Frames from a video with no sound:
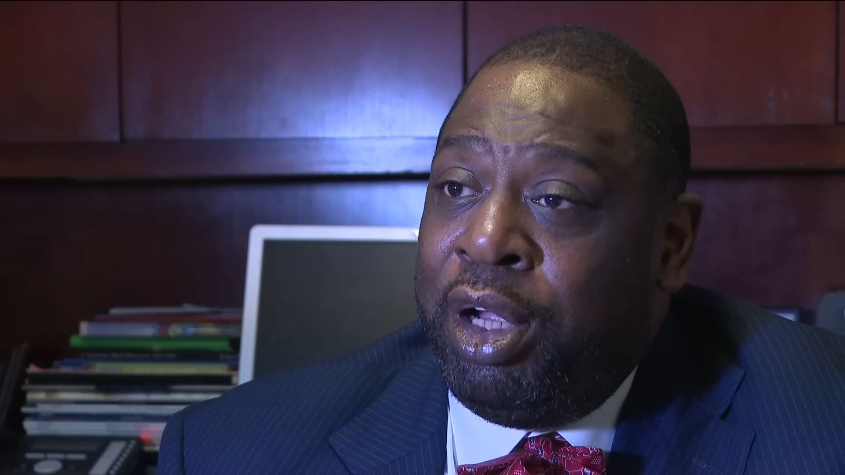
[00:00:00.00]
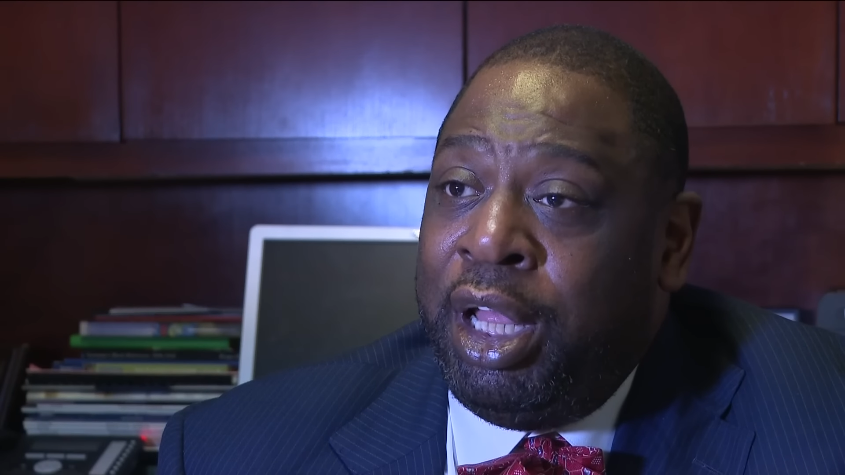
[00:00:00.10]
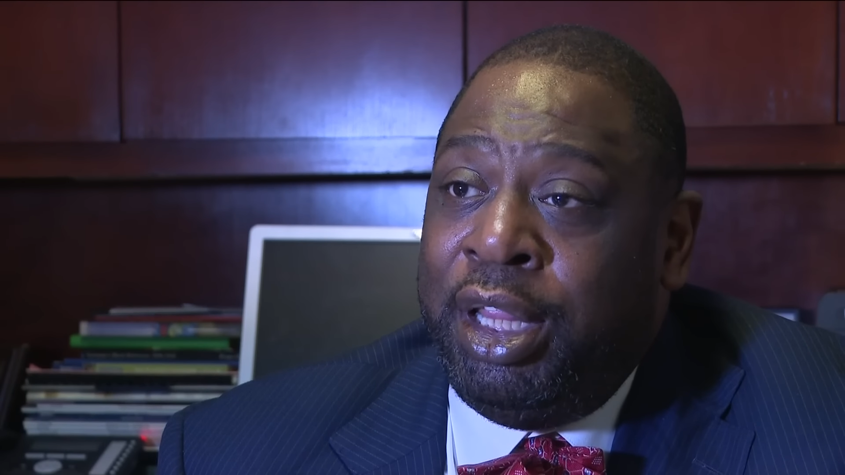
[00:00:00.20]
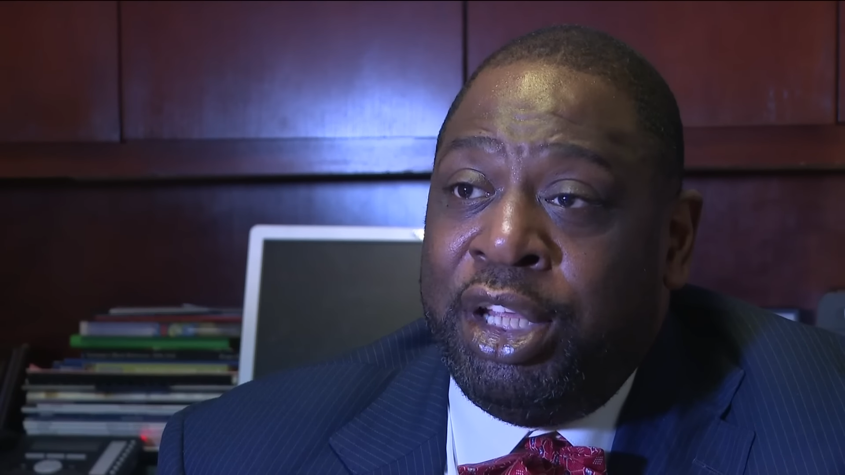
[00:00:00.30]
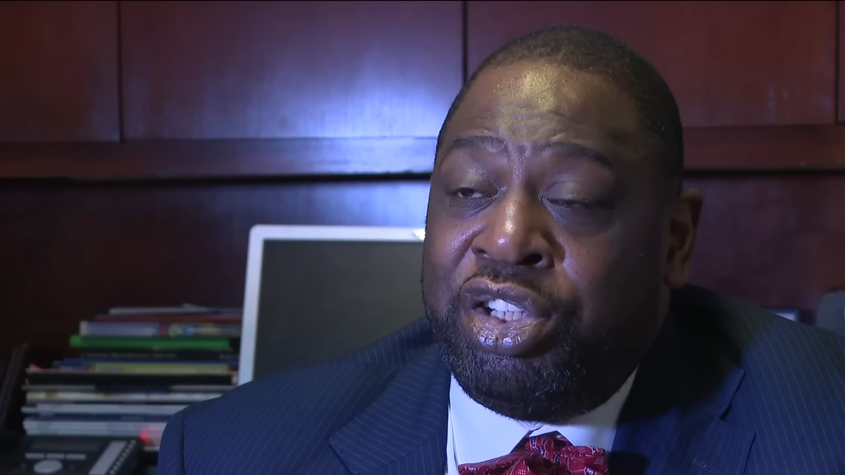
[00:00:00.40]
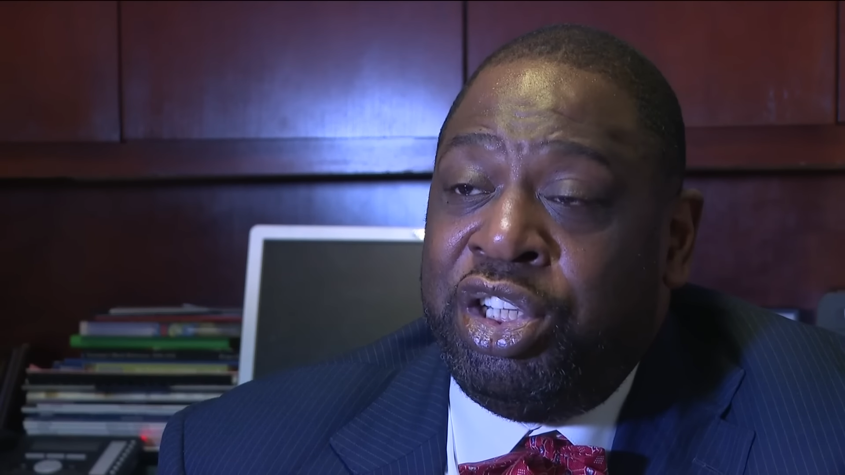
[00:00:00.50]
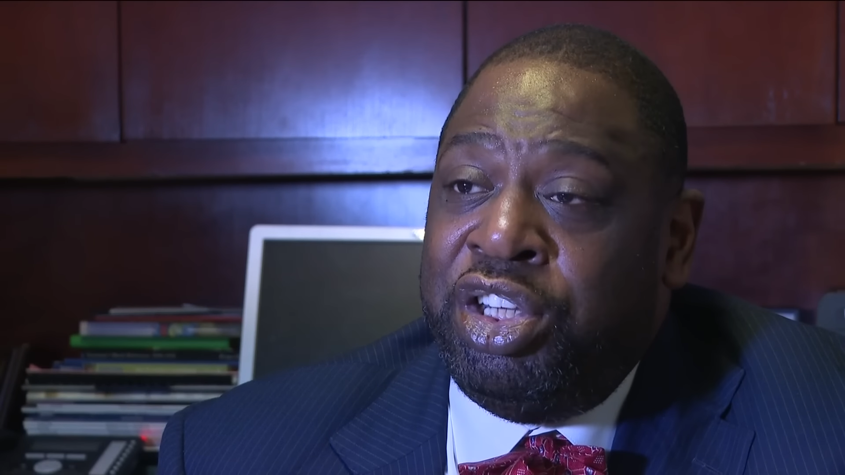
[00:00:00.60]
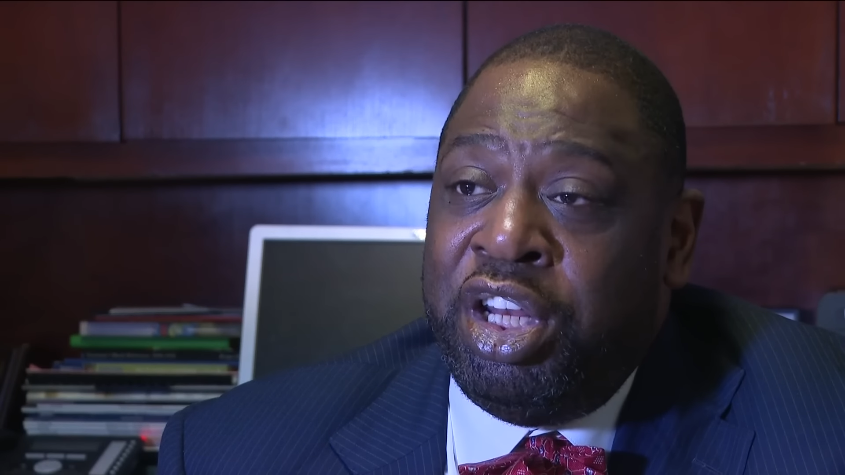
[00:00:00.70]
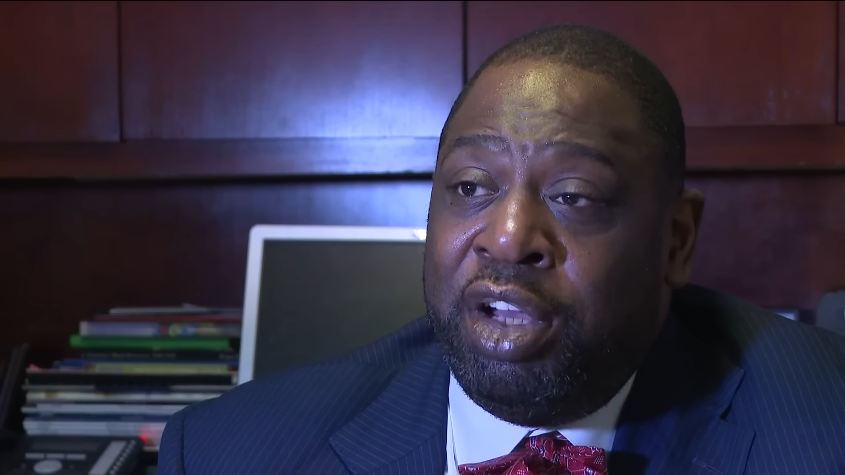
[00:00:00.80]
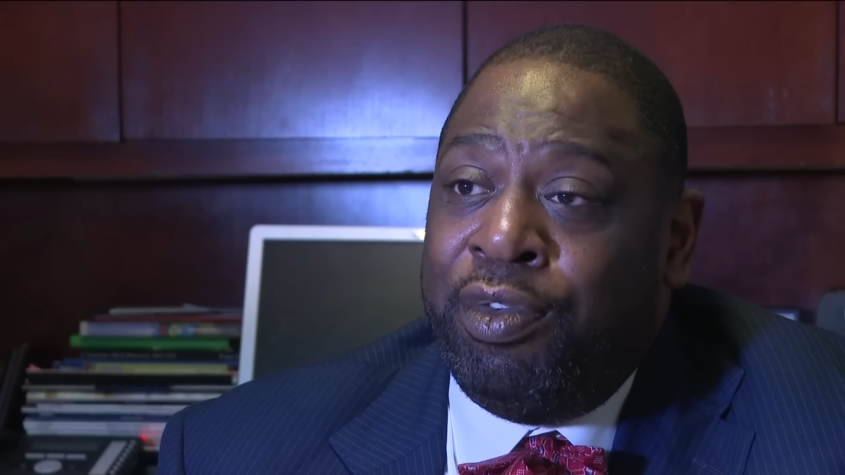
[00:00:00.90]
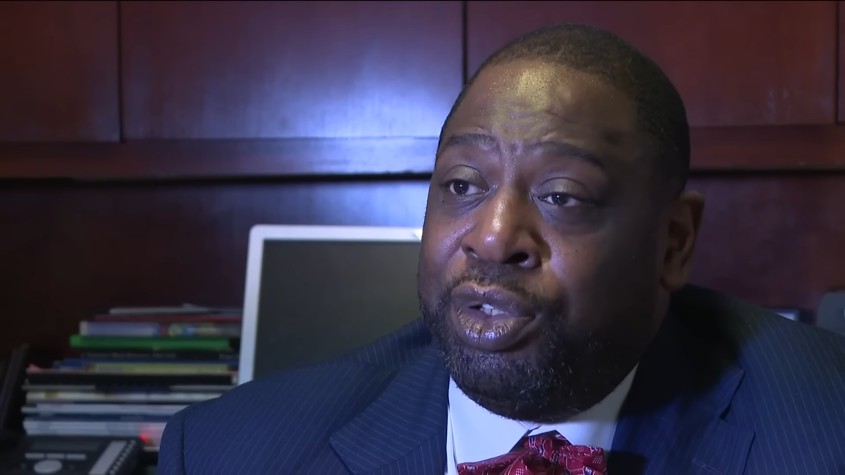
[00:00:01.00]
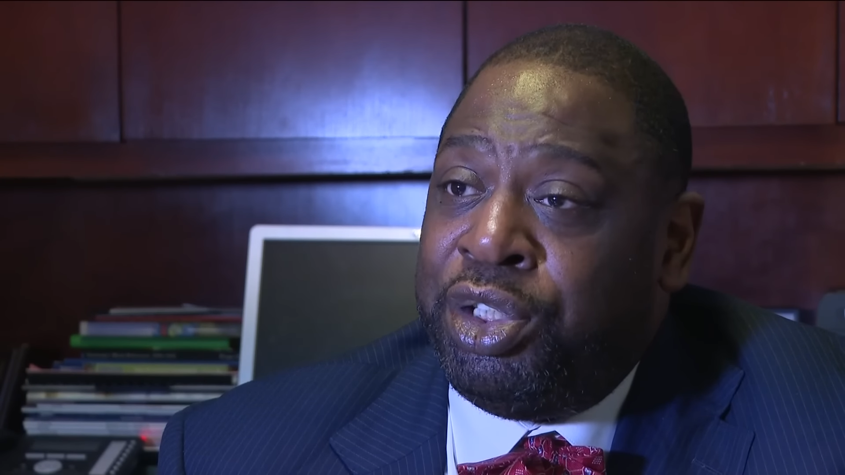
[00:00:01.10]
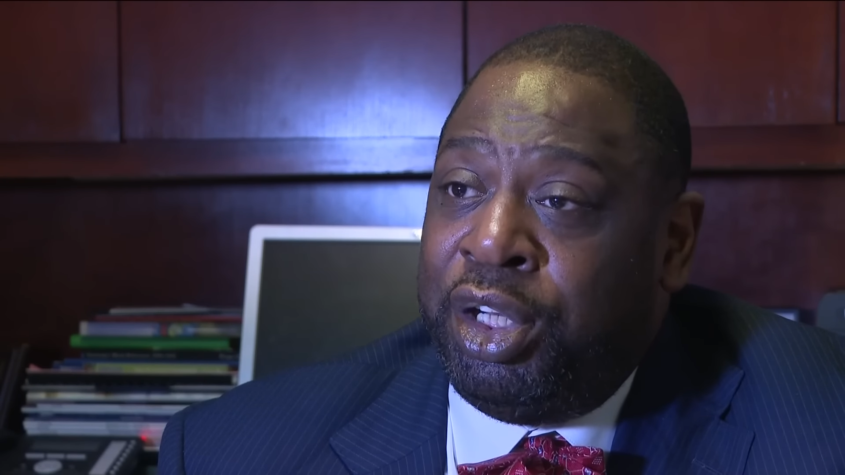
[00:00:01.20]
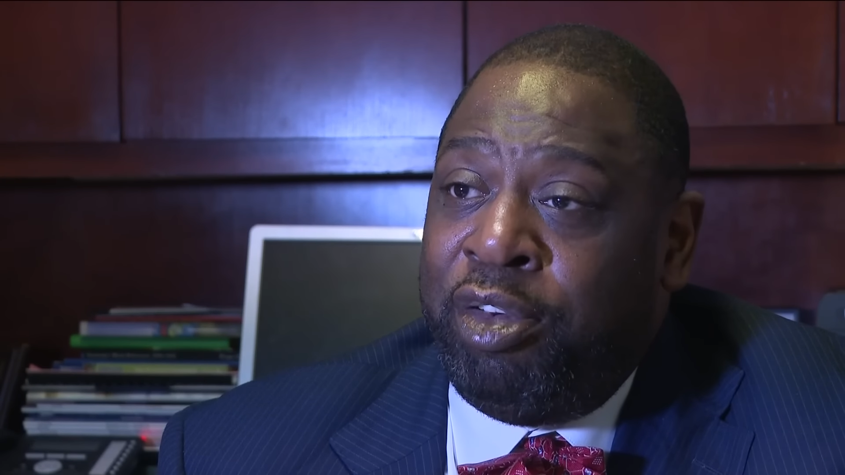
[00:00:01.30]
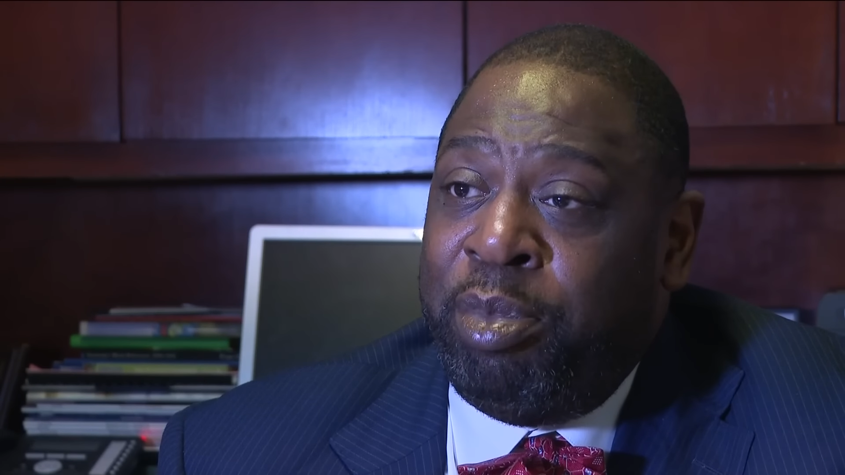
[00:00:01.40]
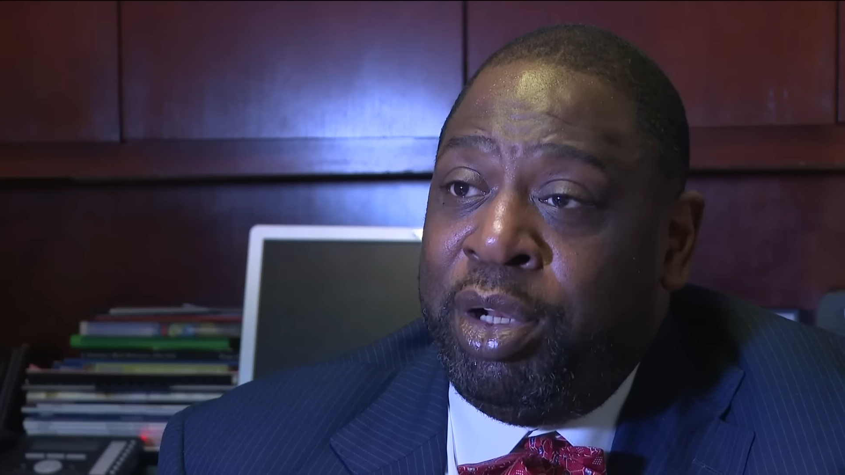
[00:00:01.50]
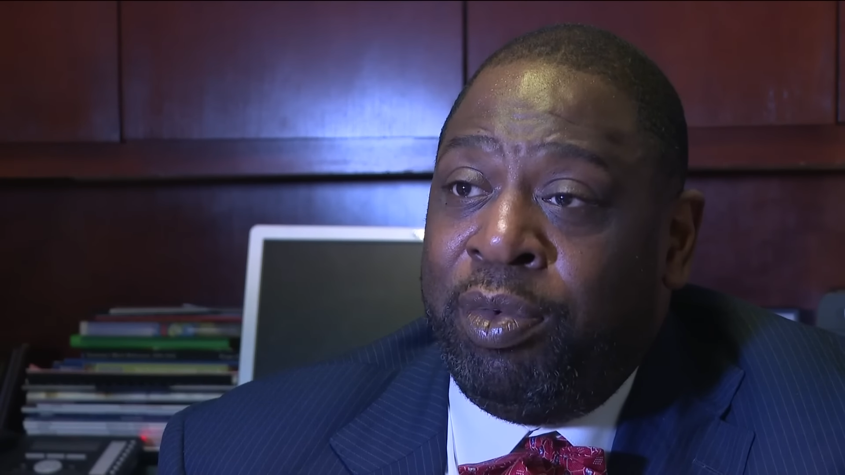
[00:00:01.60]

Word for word: and that she never should have been